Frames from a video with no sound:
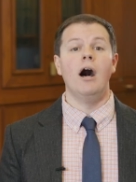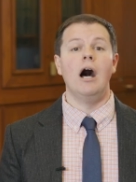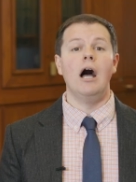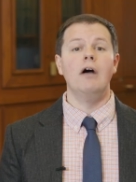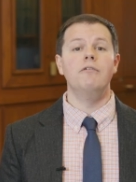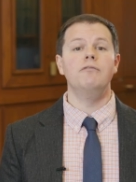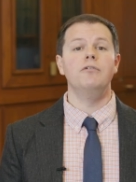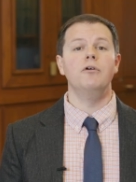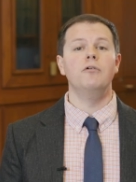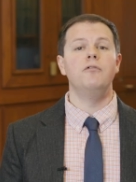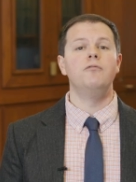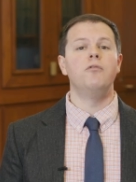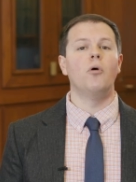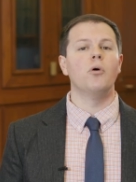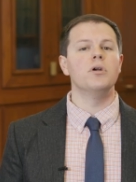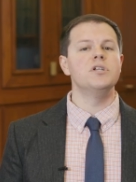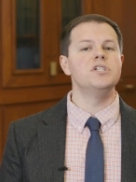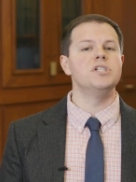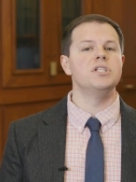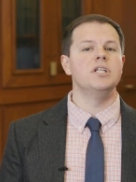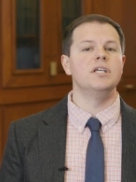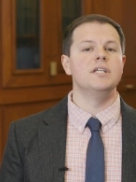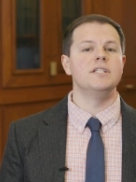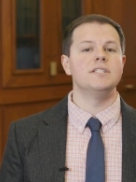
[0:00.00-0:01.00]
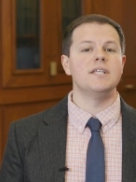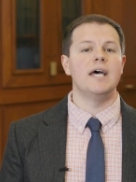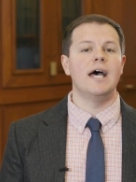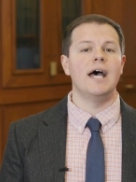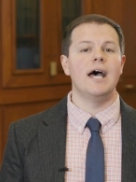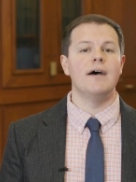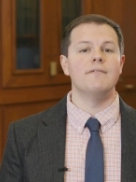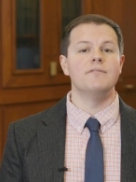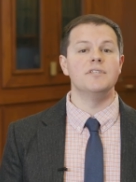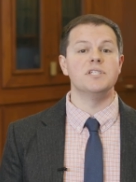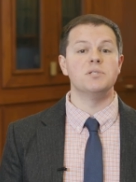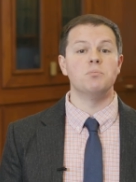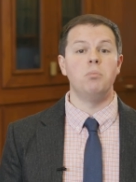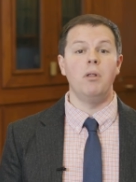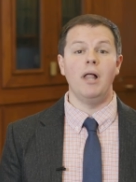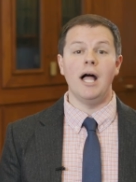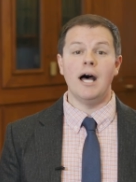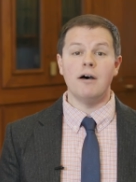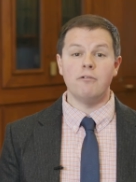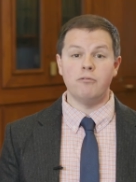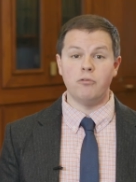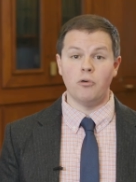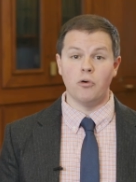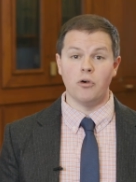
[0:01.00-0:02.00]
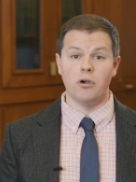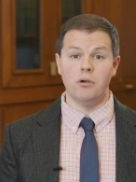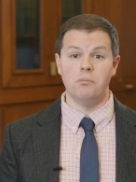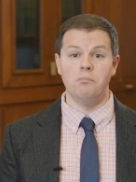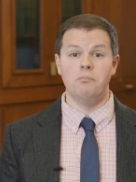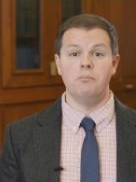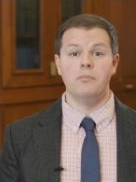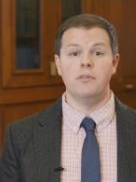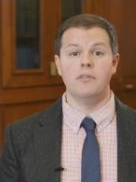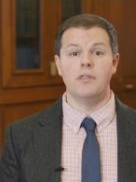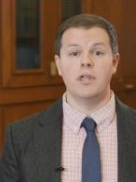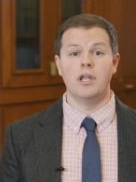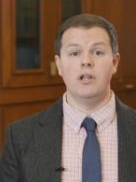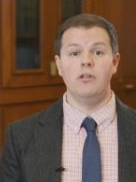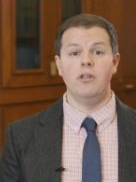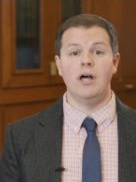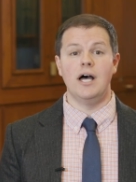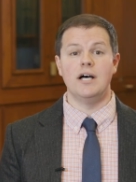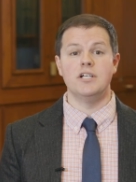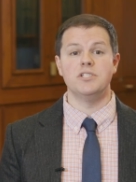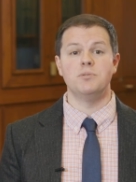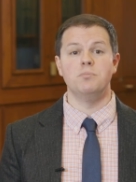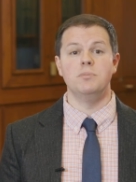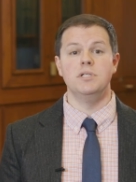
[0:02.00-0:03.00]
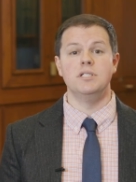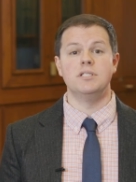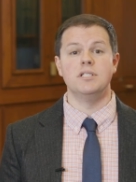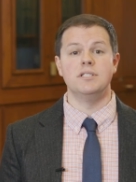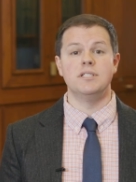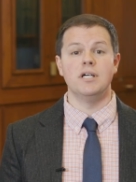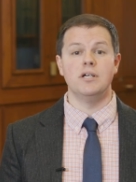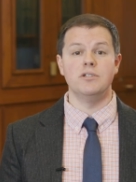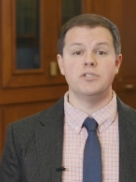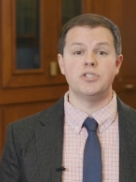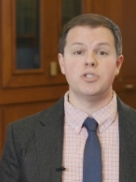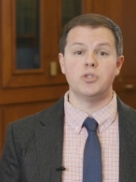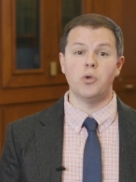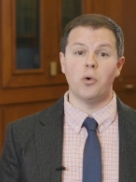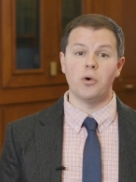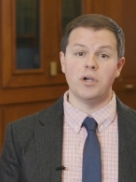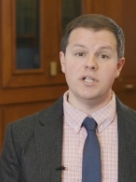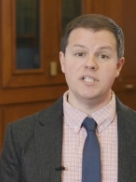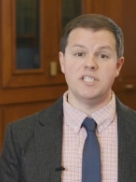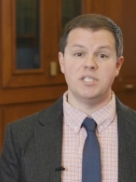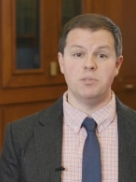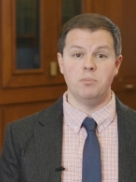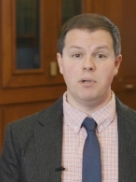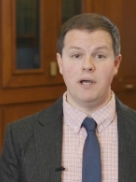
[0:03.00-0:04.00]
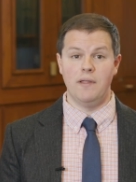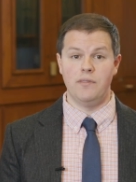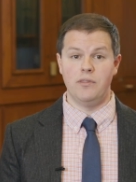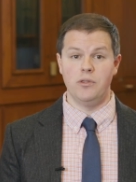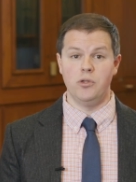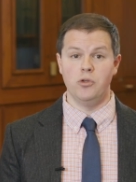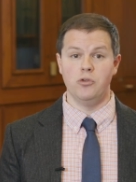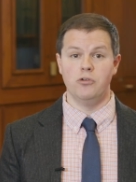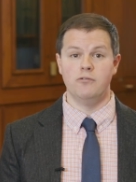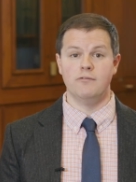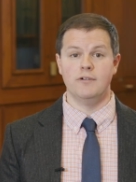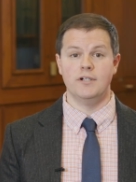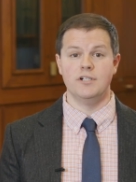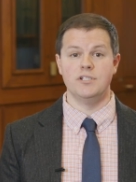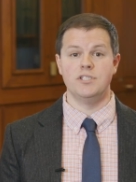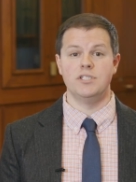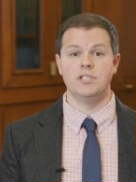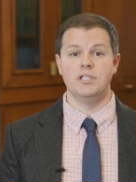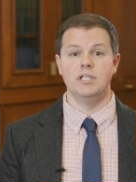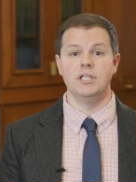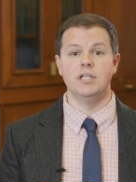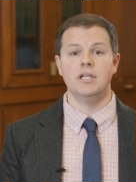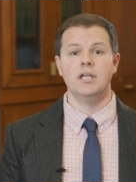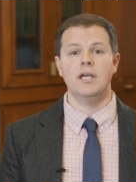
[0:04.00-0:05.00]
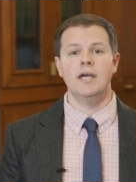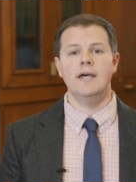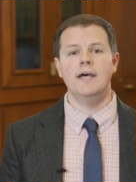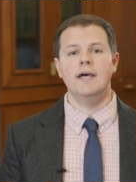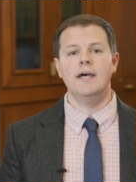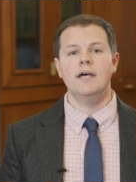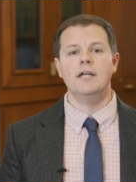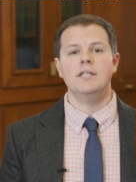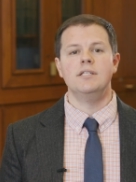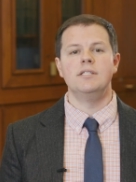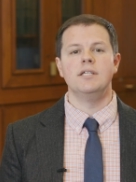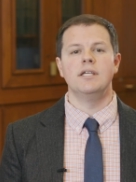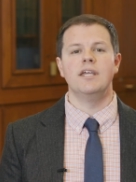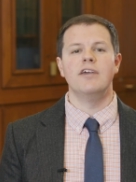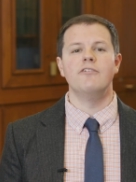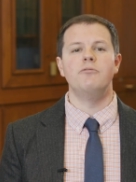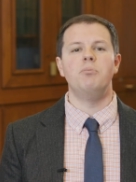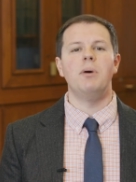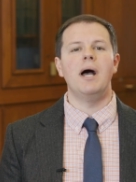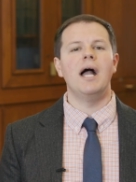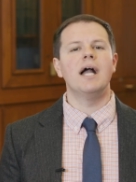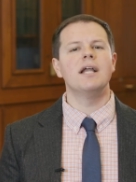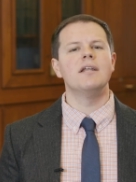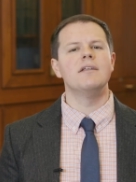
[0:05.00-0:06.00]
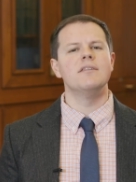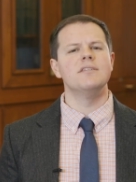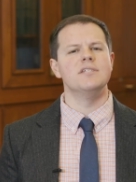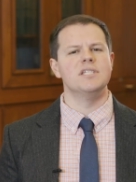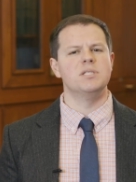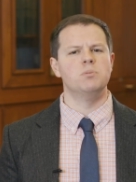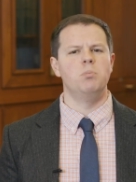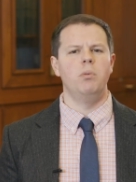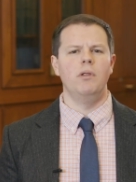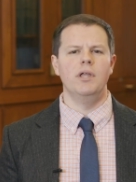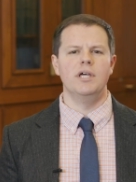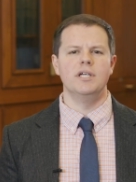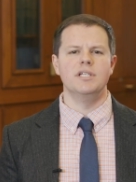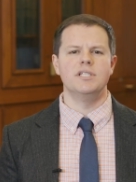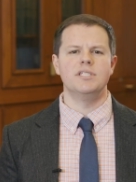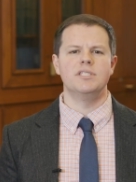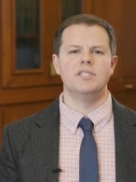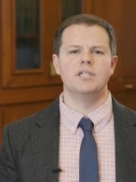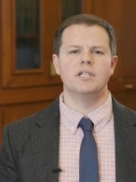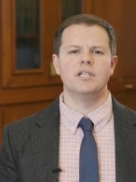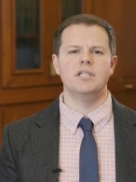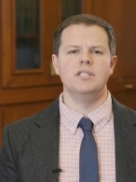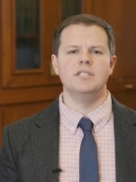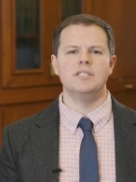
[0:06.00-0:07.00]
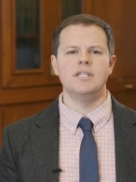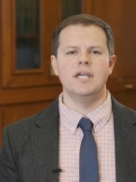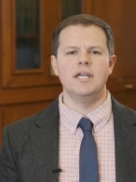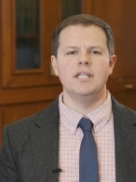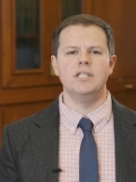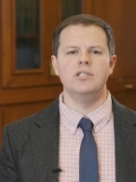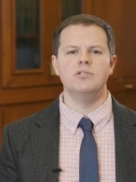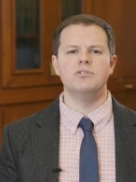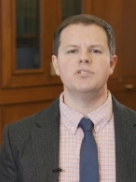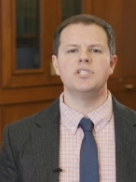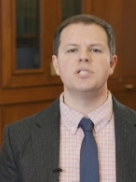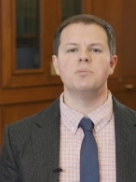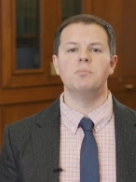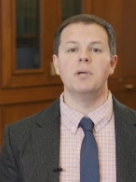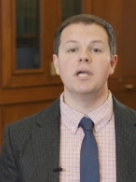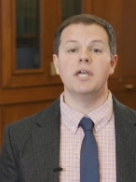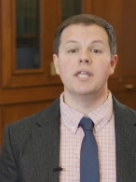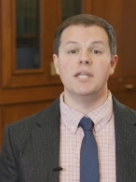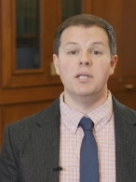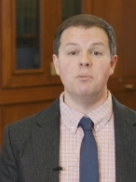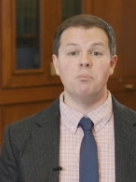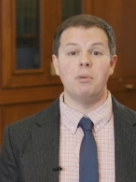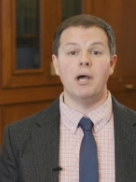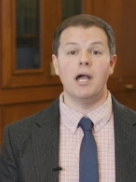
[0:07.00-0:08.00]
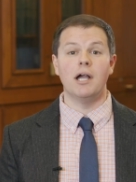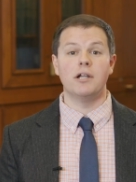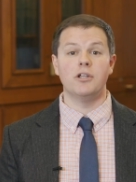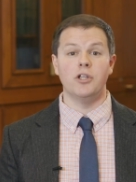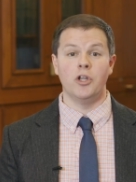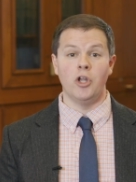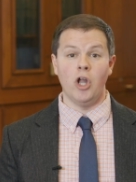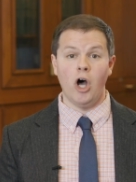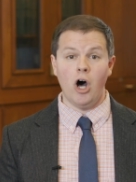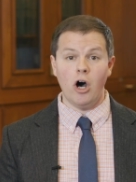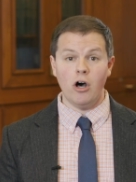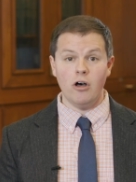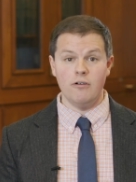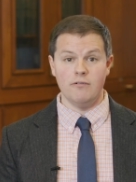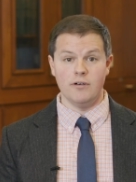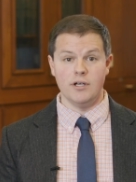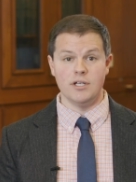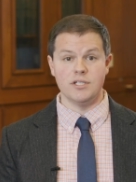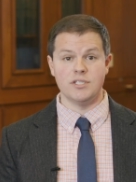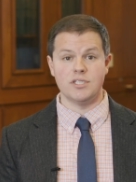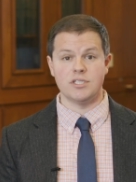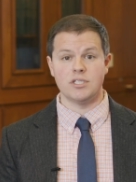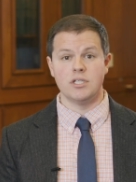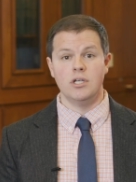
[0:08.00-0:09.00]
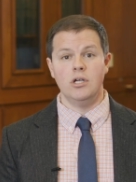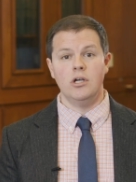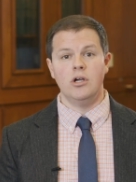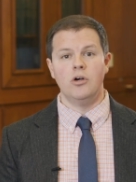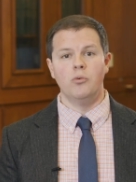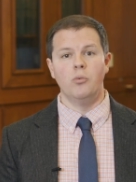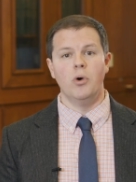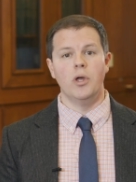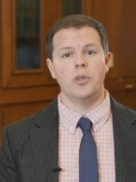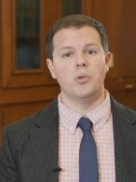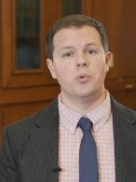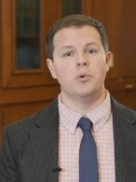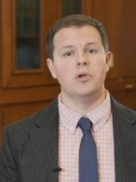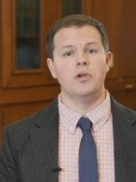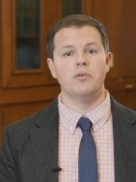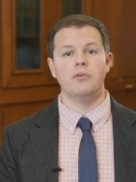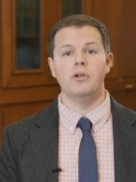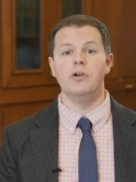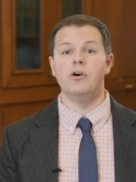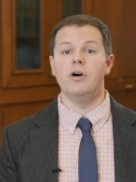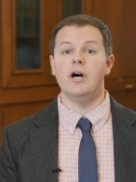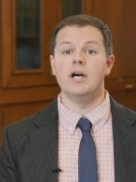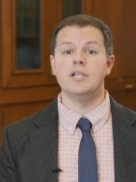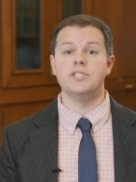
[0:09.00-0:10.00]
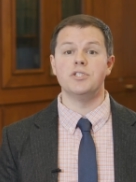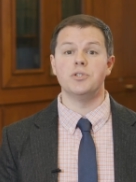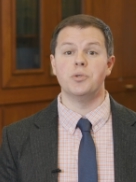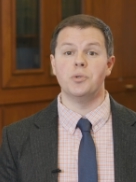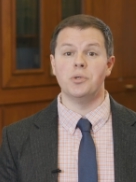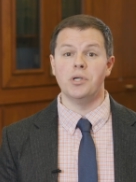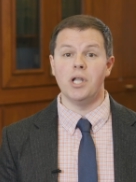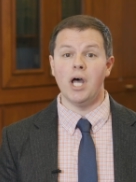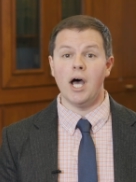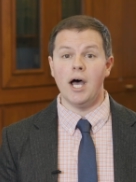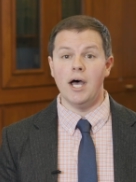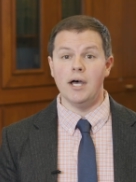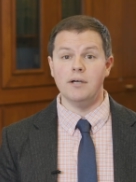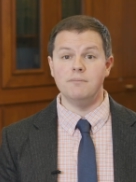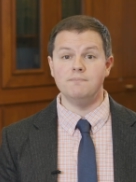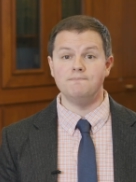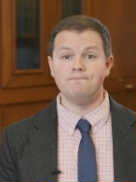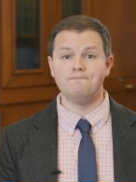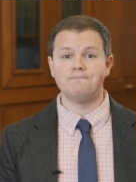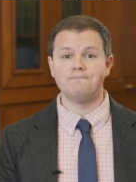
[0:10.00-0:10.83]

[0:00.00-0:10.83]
I feel fortunate to have this platform that allows me to tell stories about the university, to give back to this place that continues to make an impact on all of us, whether we realize it or not.